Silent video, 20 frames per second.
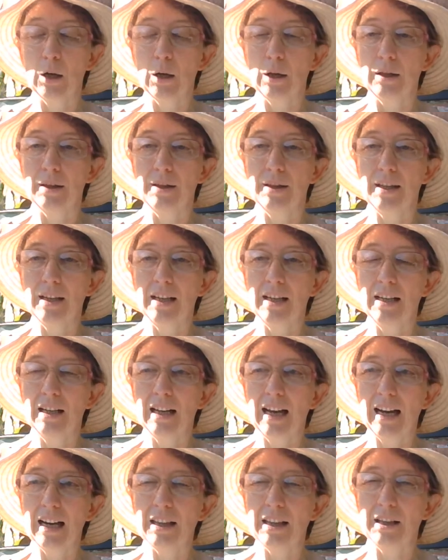
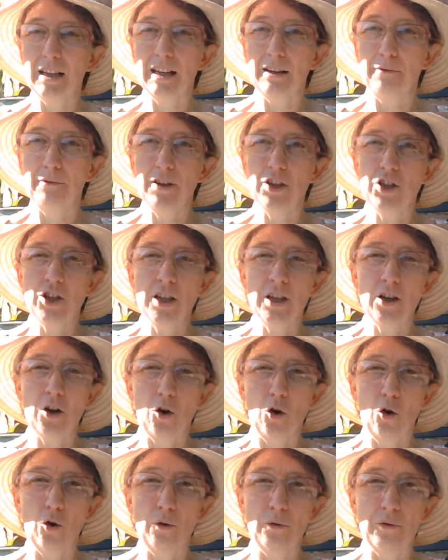the vision
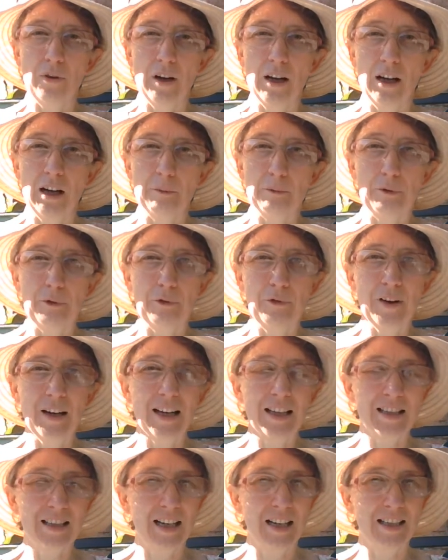of
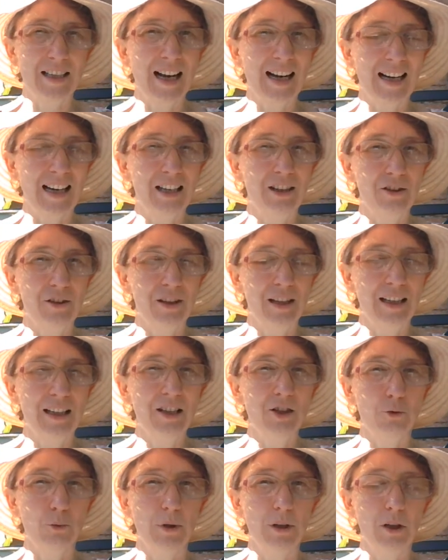fierce attacking
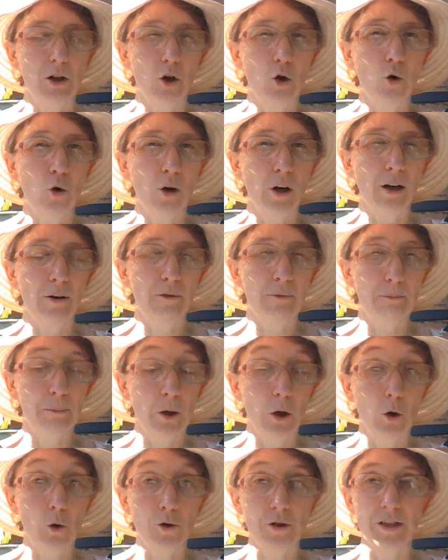things with long
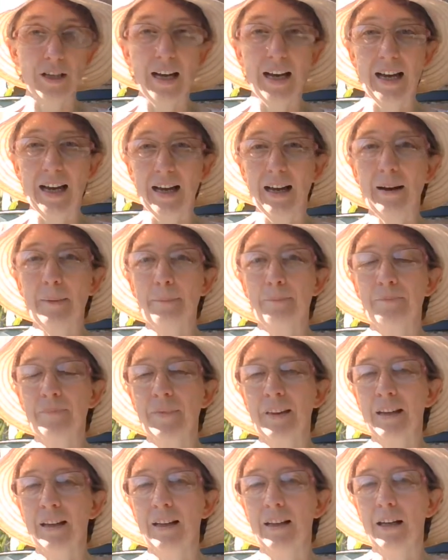blonde hair
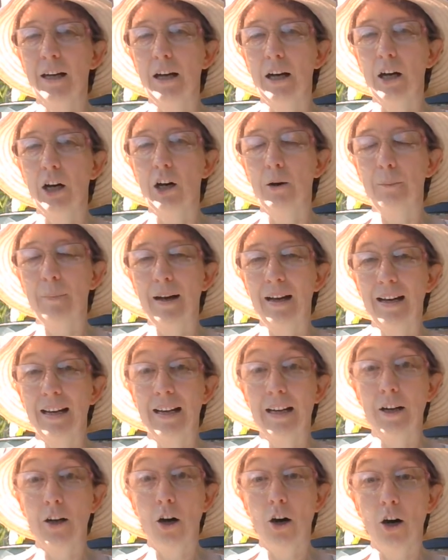
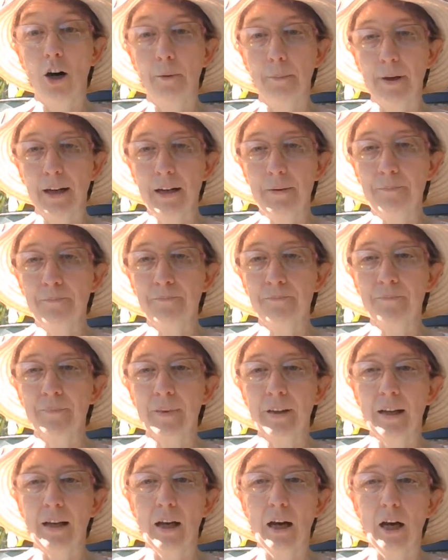in armour
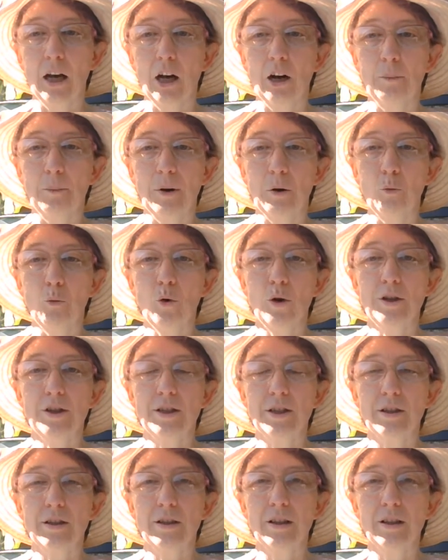would